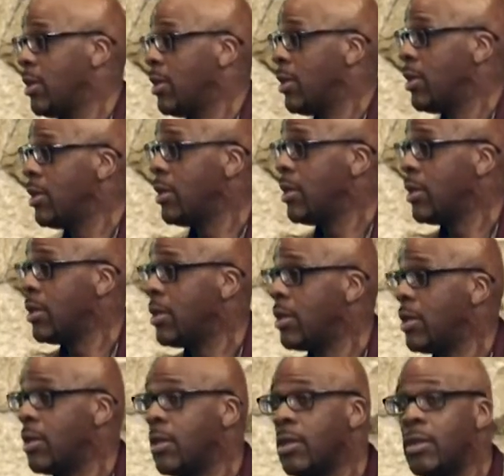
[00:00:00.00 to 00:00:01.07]

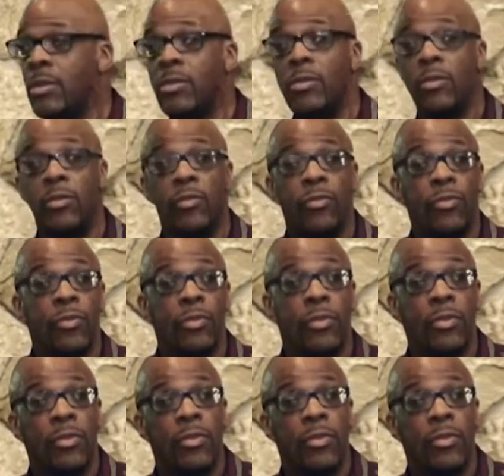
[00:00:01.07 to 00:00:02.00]
Nobody speaks.